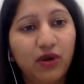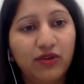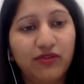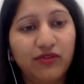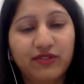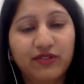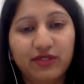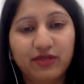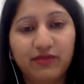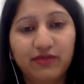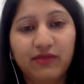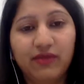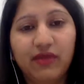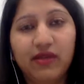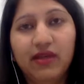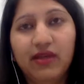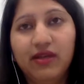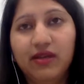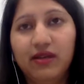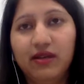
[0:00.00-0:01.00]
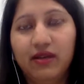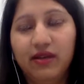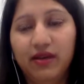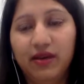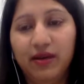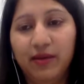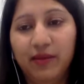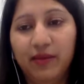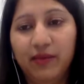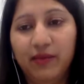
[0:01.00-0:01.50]
the skeuomorphism,
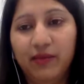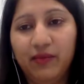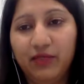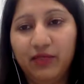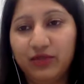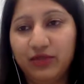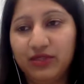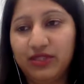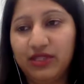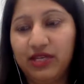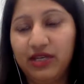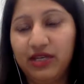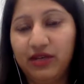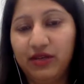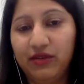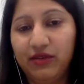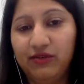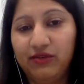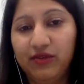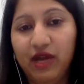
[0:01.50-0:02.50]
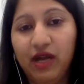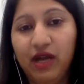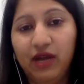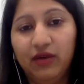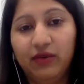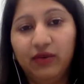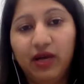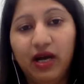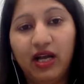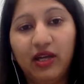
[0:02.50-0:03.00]
which was kind
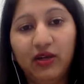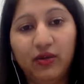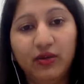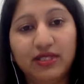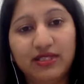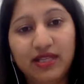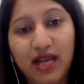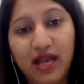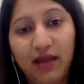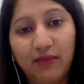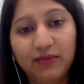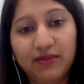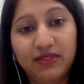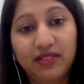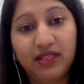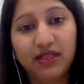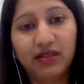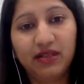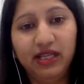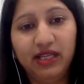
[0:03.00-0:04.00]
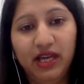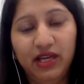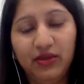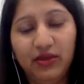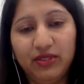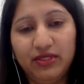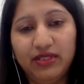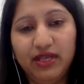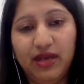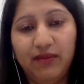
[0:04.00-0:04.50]
of how iOS apps, the
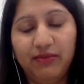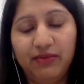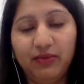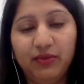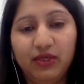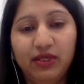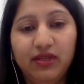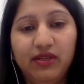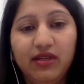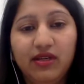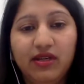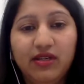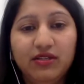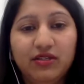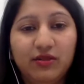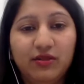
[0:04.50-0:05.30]
early iOS apps were.